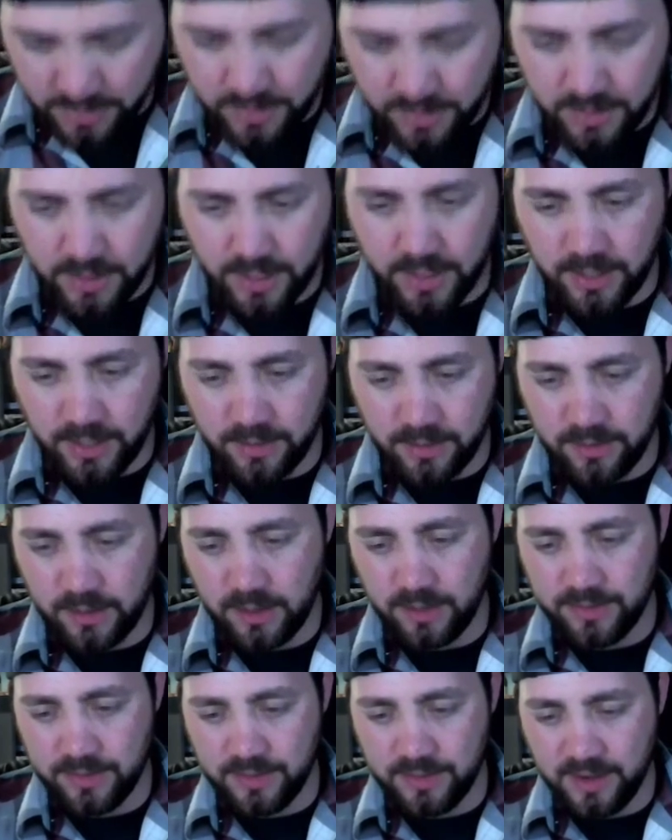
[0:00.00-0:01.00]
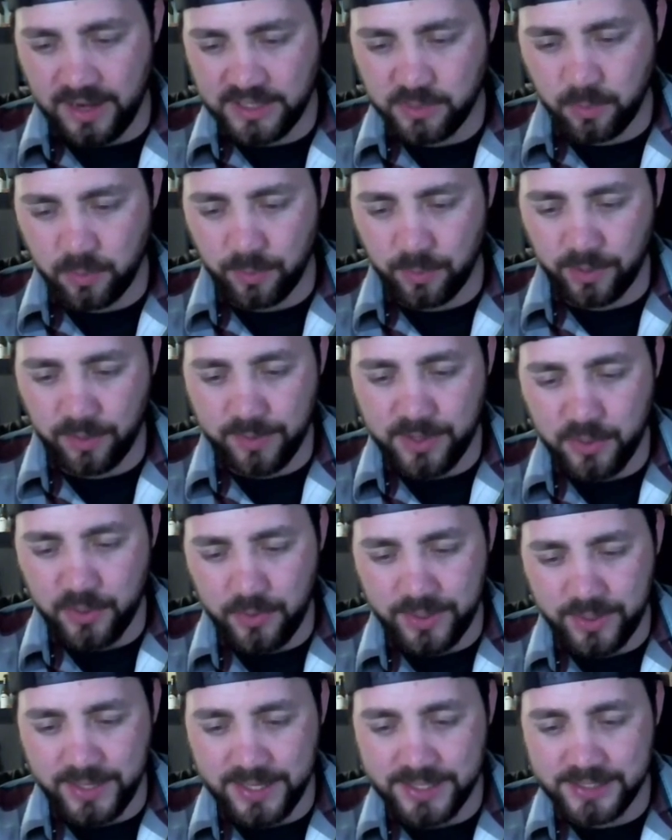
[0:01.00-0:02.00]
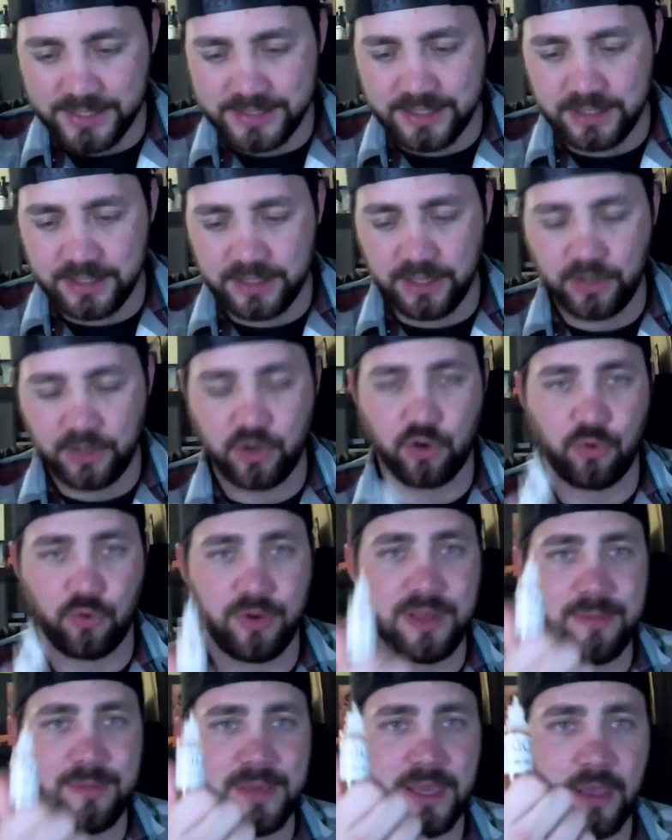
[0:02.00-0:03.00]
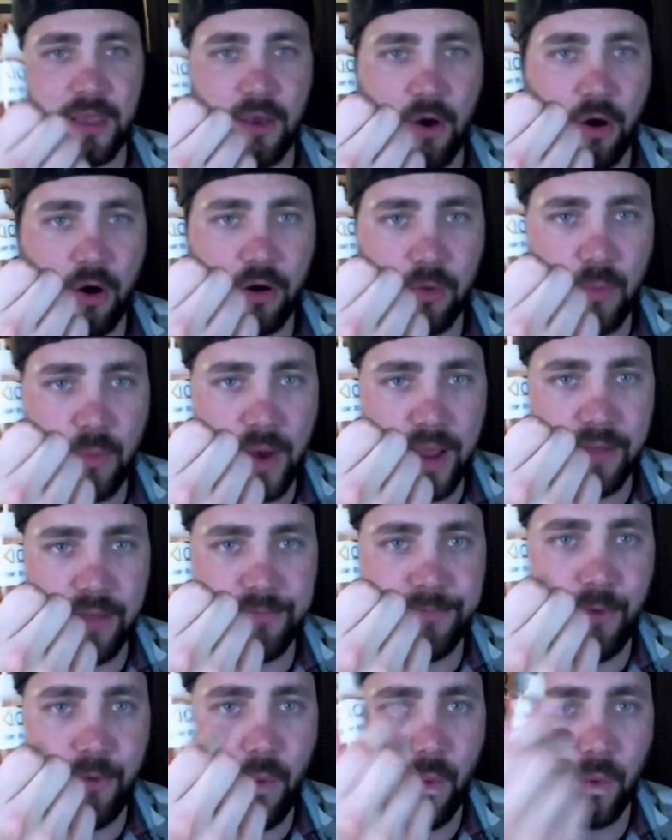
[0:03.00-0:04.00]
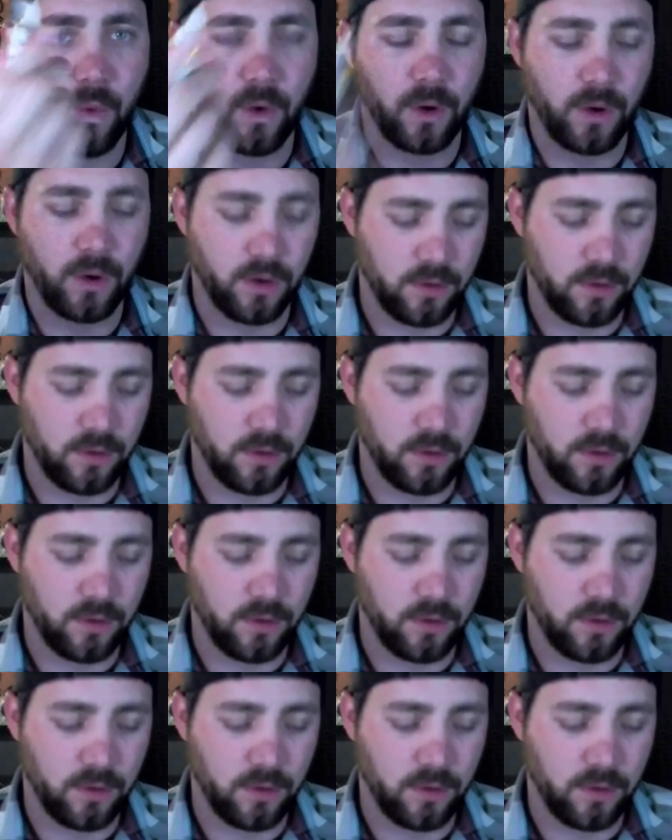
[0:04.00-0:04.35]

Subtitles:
And the next one we're going to be doing is the Creamy RY4.